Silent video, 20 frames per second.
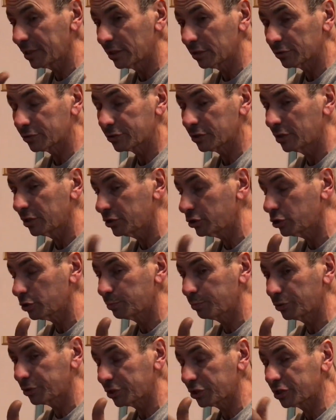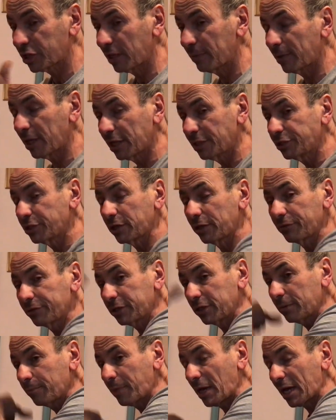else, and then just put the same heads and
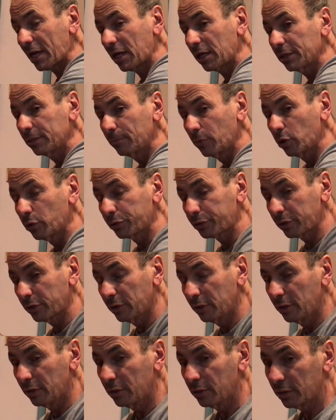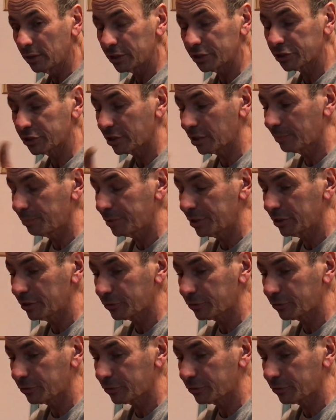everything back on the motor. And instead of being